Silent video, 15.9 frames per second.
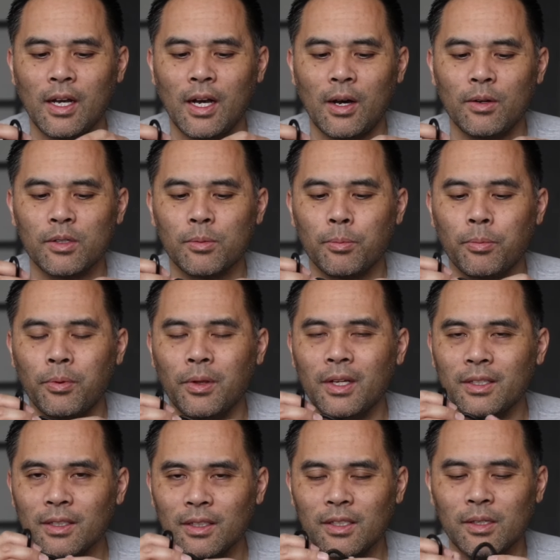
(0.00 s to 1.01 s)
I was
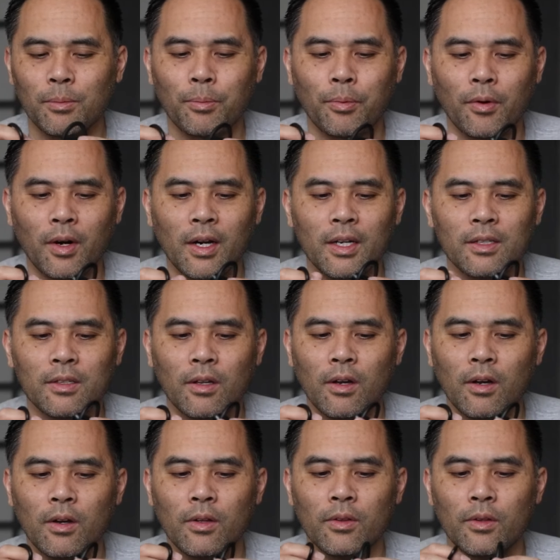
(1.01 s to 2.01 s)
pleasantly surprised
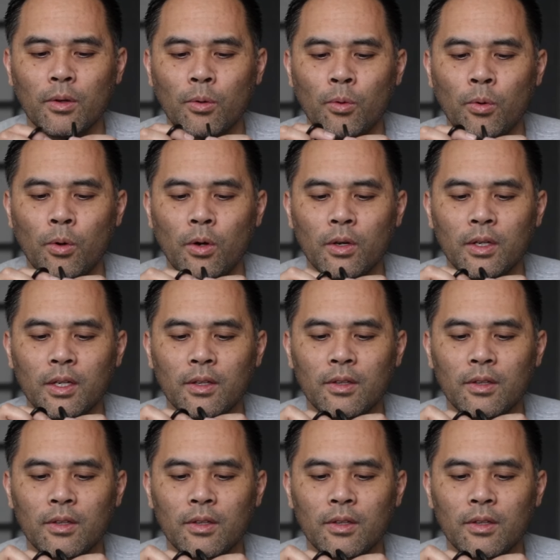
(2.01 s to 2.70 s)
on the quality